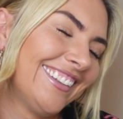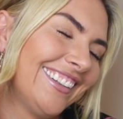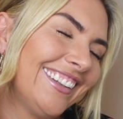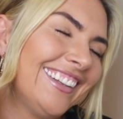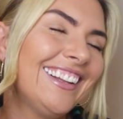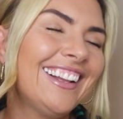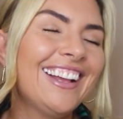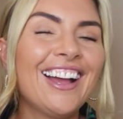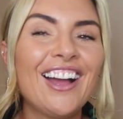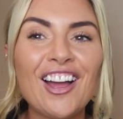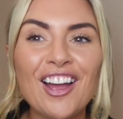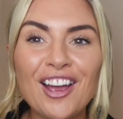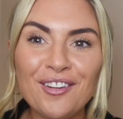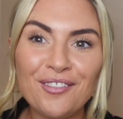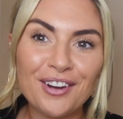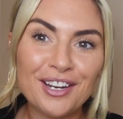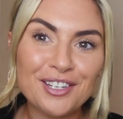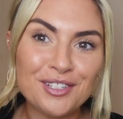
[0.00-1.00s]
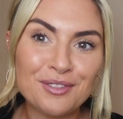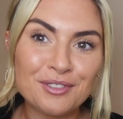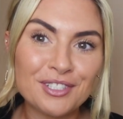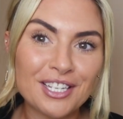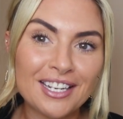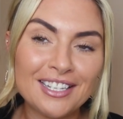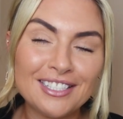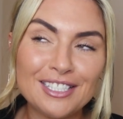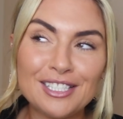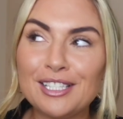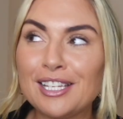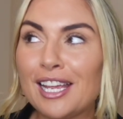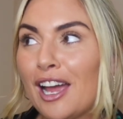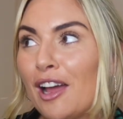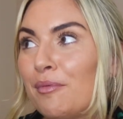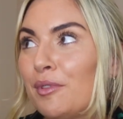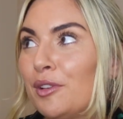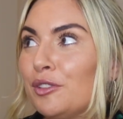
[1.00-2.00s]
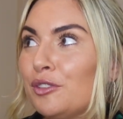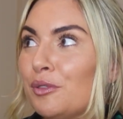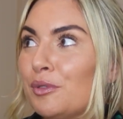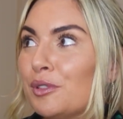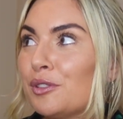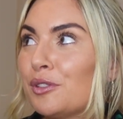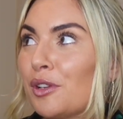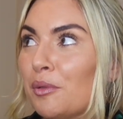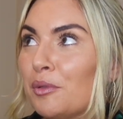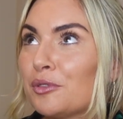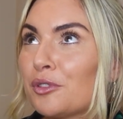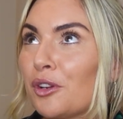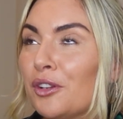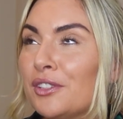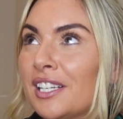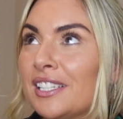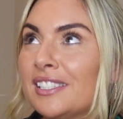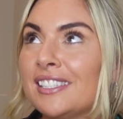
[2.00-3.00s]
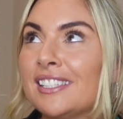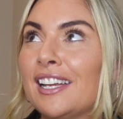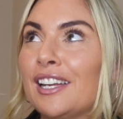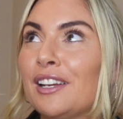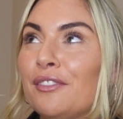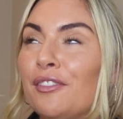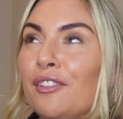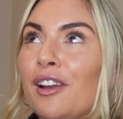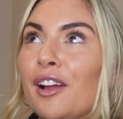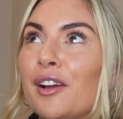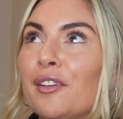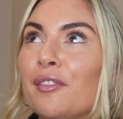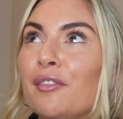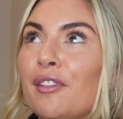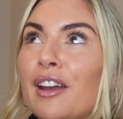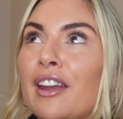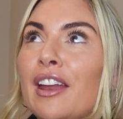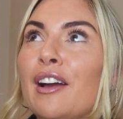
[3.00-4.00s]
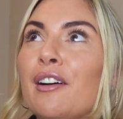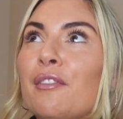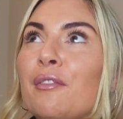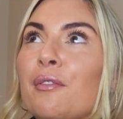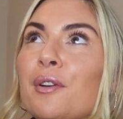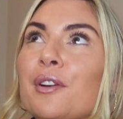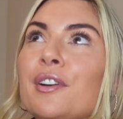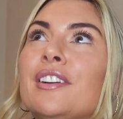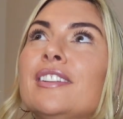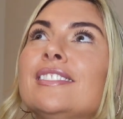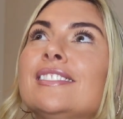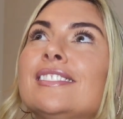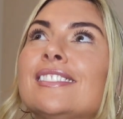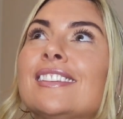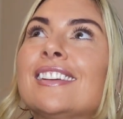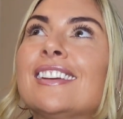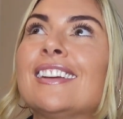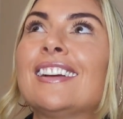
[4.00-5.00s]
I have way too much energy today. I've been doing so much content today and I feel like I've run out of words.